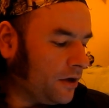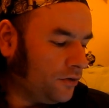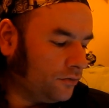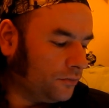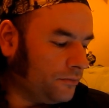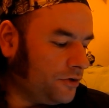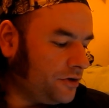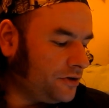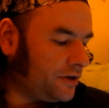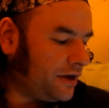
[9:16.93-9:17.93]
who will
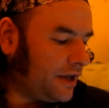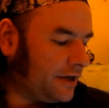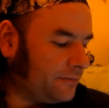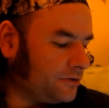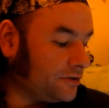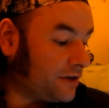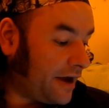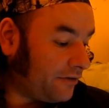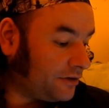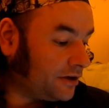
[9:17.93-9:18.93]
murder their neighbours as
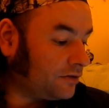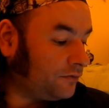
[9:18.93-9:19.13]
heretics